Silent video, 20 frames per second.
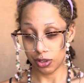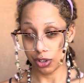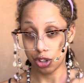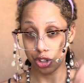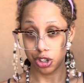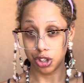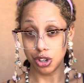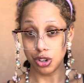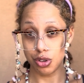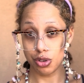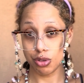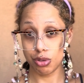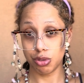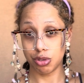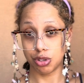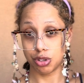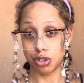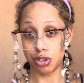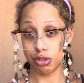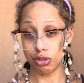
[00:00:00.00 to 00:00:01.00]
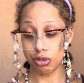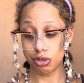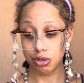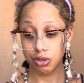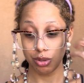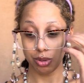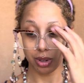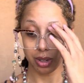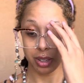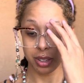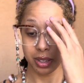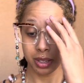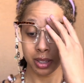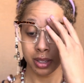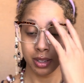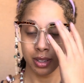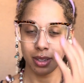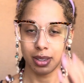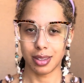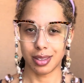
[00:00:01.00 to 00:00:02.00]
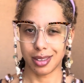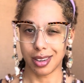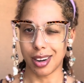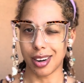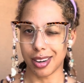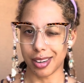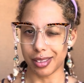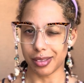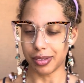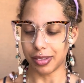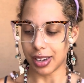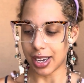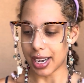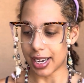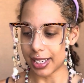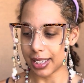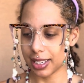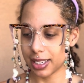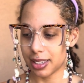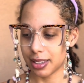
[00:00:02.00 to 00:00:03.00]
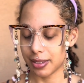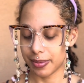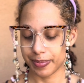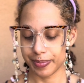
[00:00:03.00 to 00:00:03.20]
choo hard and fast.